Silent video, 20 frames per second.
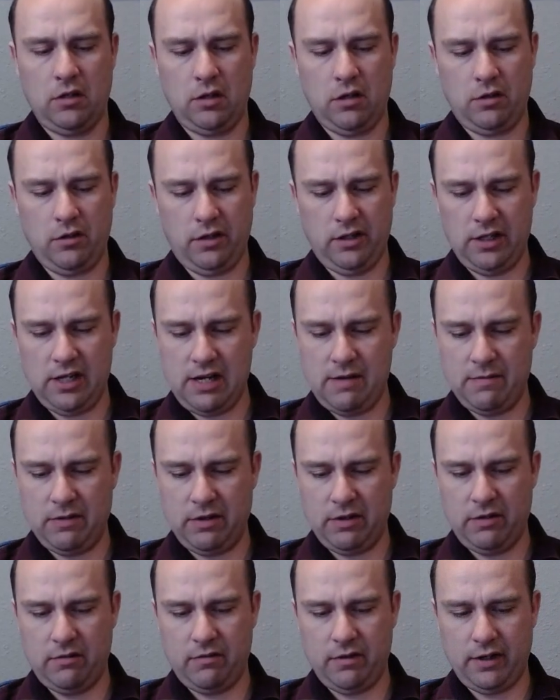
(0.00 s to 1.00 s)
only name
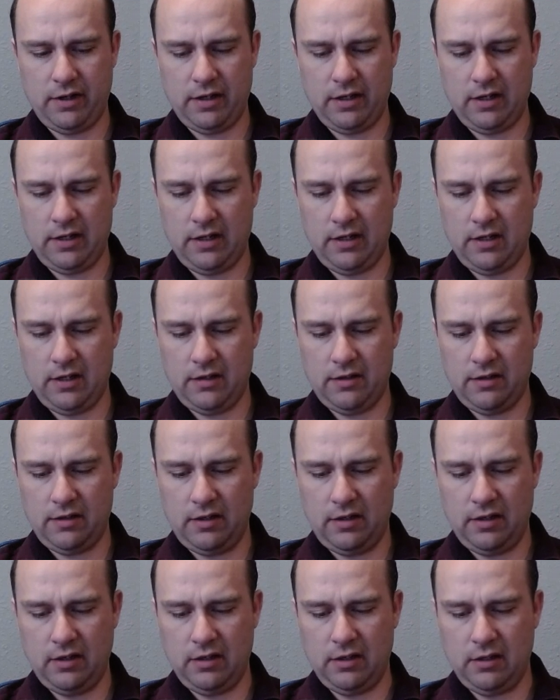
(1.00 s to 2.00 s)
I recognize
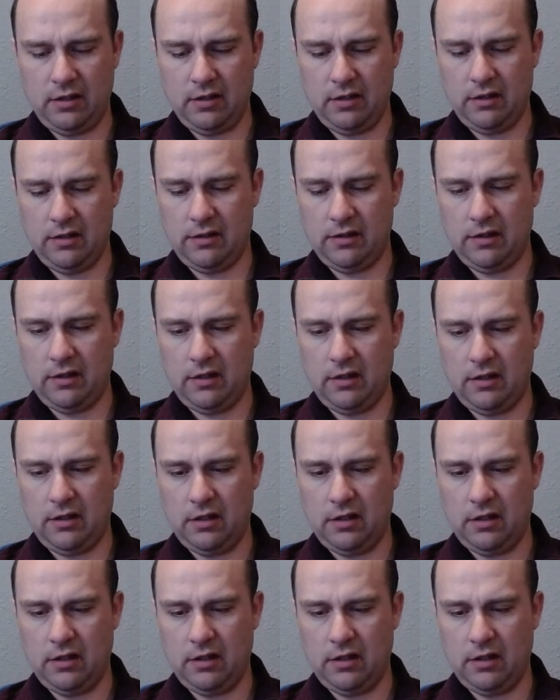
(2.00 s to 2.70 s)
is